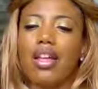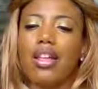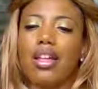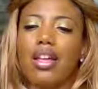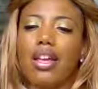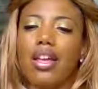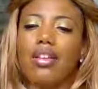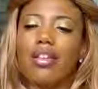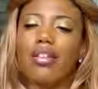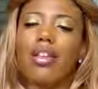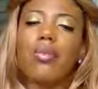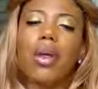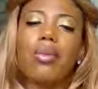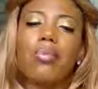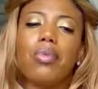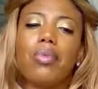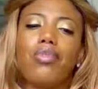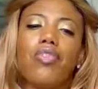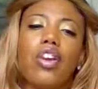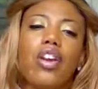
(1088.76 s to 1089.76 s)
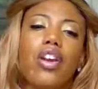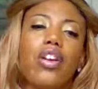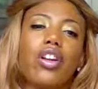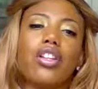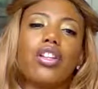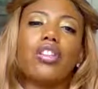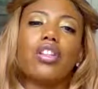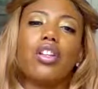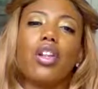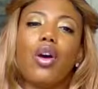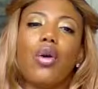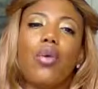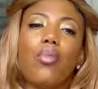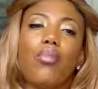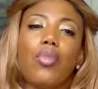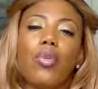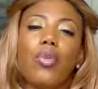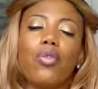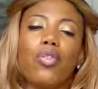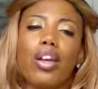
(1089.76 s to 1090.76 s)
can sometimes be very slow
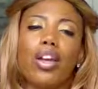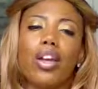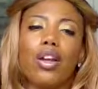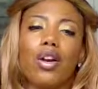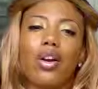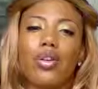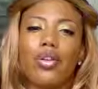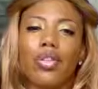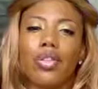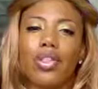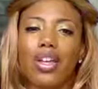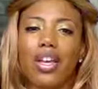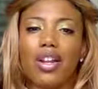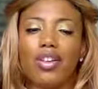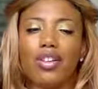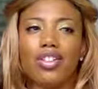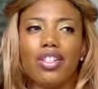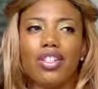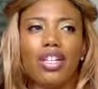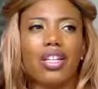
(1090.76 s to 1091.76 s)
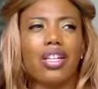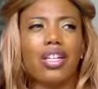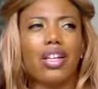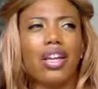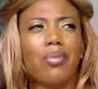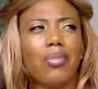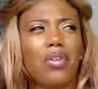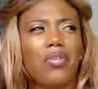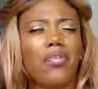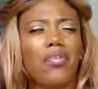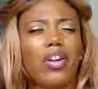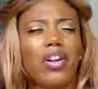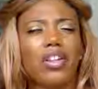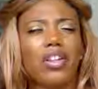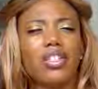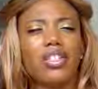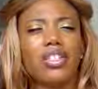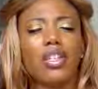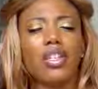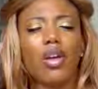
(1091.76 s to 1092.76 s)
moving. Earth energy can be very
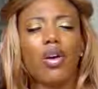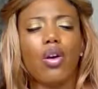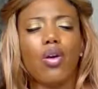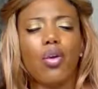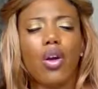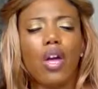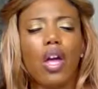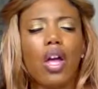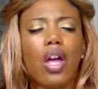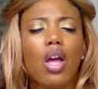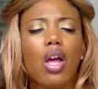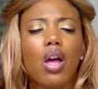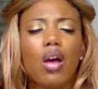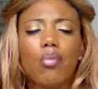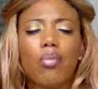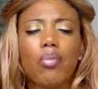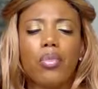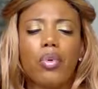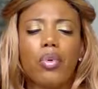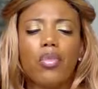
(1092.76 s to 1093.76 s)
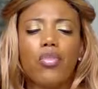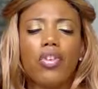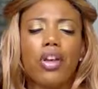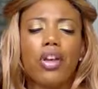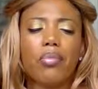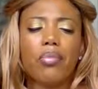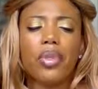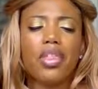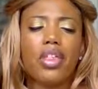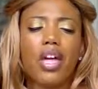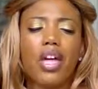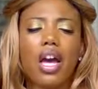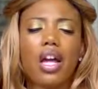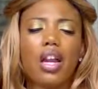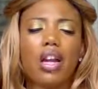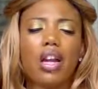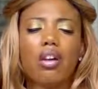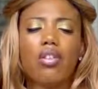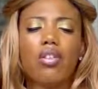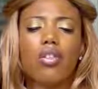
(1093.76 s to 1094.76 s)
slow moving,
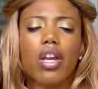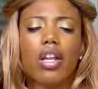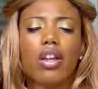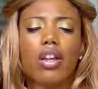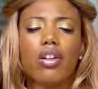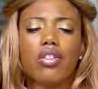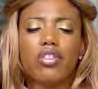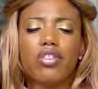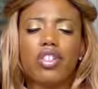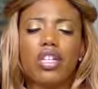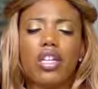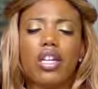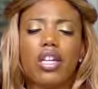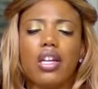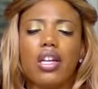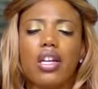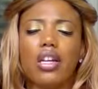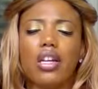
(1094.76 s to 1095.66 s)
methodical energy,